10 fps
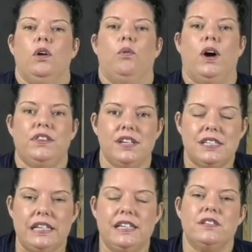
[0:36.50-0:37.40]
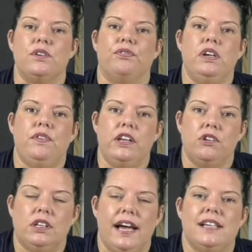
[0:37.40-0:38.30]
What this is a free
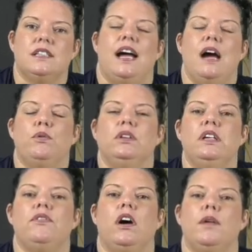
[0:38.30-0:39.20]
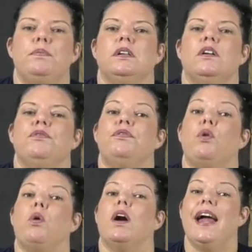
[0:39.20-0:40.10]
video class that I will leave up
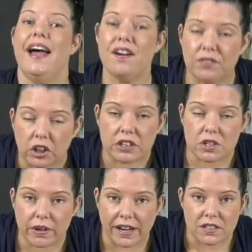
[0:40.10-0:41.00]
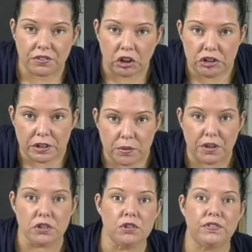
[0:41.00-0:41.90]
forever because you guys have earned it
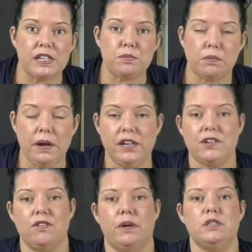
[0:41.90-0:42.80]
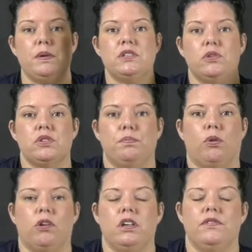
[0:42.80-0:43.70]
with our new Facebook page. Everybody's been so
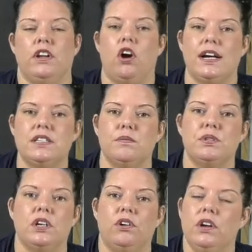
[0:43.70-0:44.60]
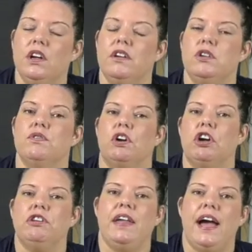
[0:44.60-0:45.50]
supportive and awesome, so you've
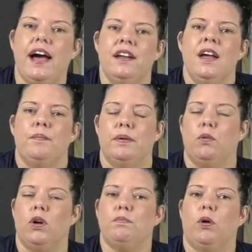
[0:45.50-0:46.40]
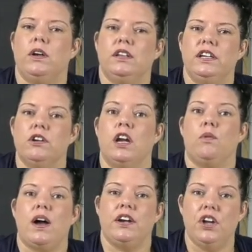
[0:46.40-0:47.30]
earned that. But more importantly, you're going to
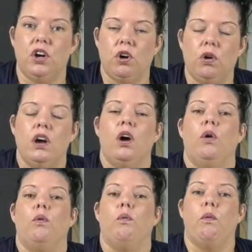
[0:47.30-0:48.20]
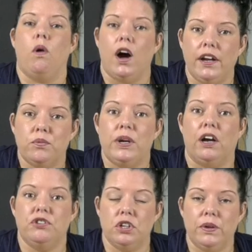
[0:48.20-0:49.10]
want to know what we
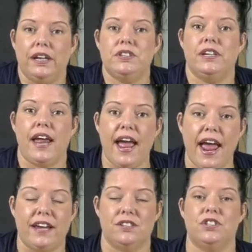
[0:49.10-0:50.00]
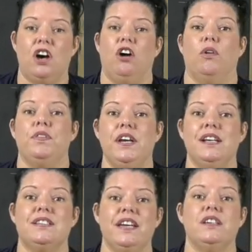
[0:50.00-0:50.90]
are doing today. So
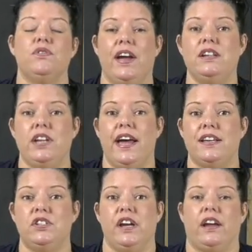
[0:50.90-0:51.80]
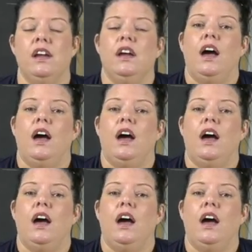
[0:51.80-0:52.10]
this is fantastic.